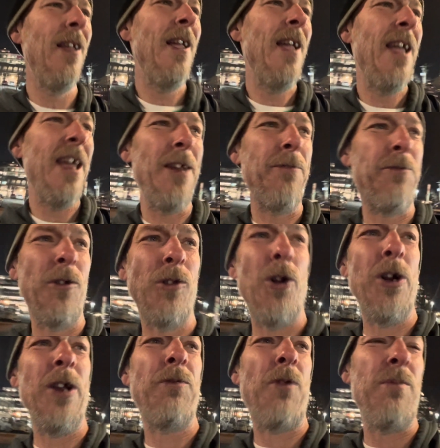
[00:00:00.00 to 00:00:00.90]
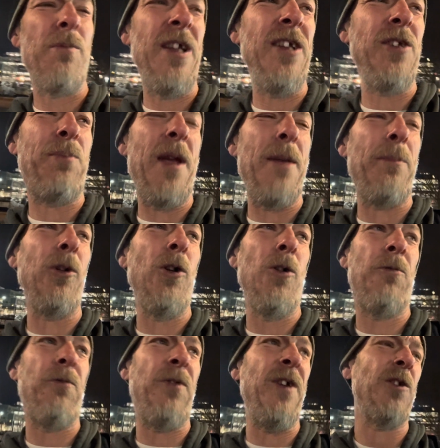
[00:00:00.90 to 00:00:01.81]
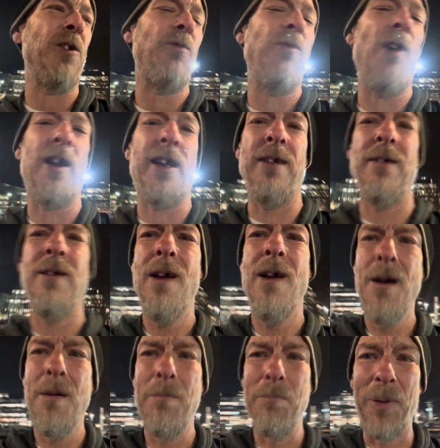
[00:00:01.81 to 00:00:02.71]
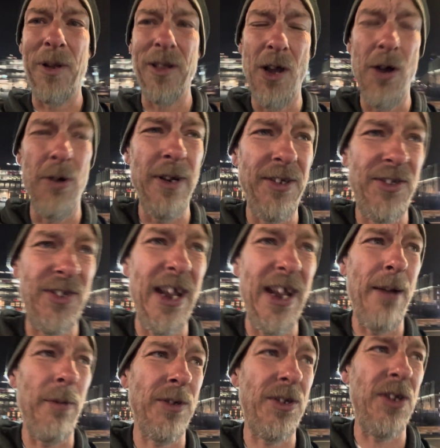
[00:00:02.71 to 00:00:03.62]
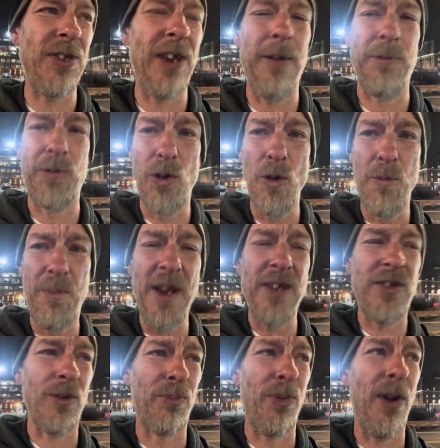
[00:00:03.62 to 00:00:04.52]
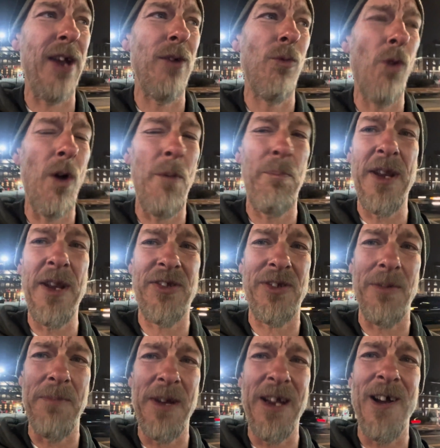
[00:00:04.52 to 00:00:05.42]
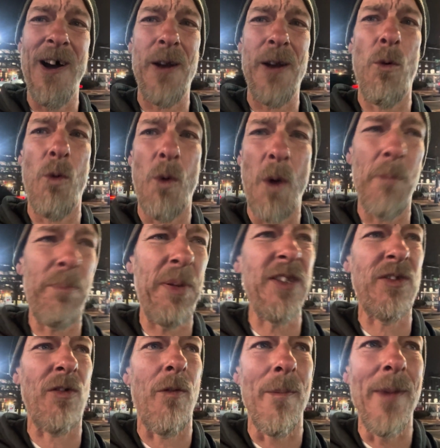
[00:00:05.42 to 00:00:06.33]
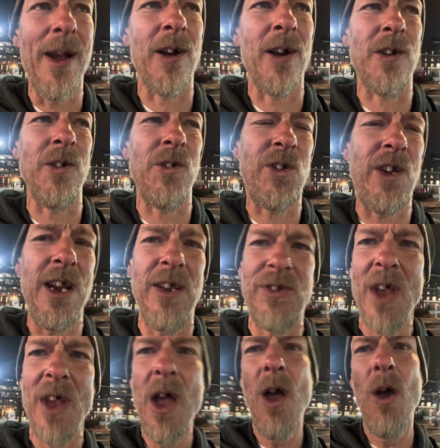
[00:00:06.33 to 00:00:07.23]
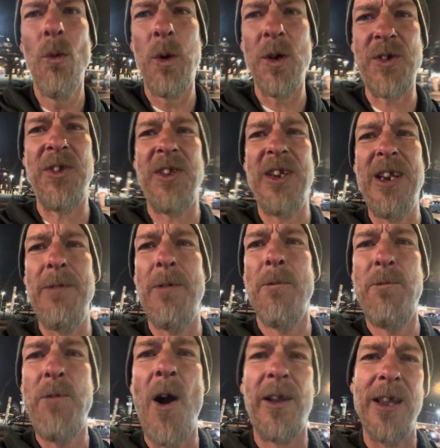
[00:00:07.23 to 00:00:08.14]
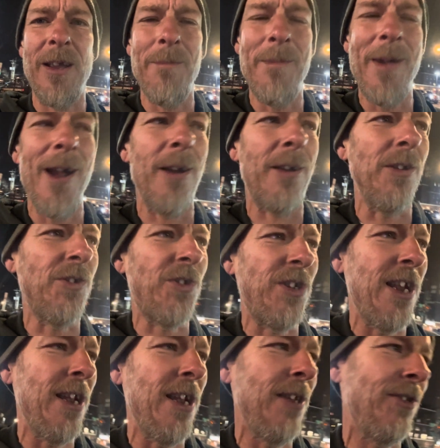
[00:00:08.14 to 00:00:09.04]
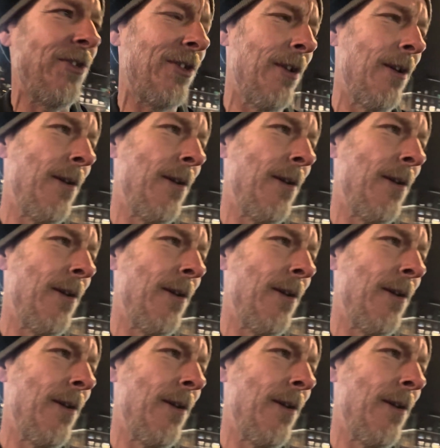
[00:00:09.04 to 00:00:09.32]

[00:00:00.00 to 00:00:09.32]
And if you're learning from these people who feed us fucking bologna sandwiches that have 2 pieces of bread and 1 piece of meat on them and 1 piece of American cheese, which isn't even fucking American cheese.